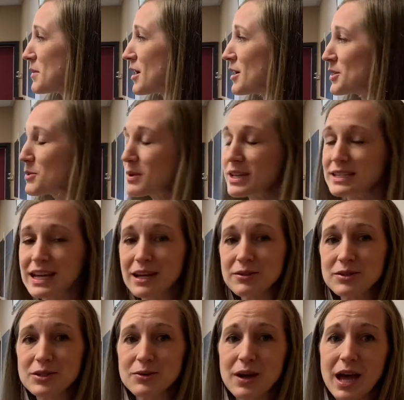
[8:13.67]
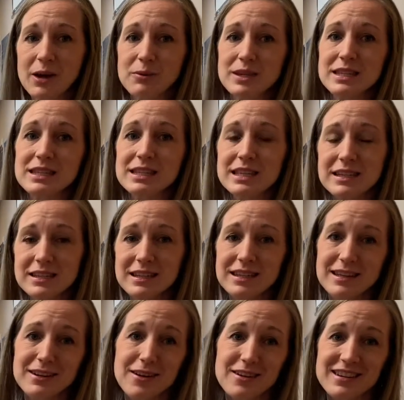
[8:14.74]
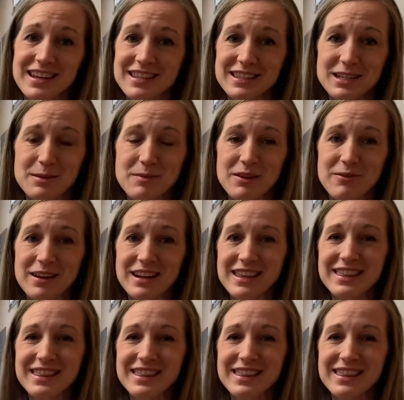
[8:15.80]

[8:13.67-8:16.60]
all the way down to how we sit in our desk to be ready.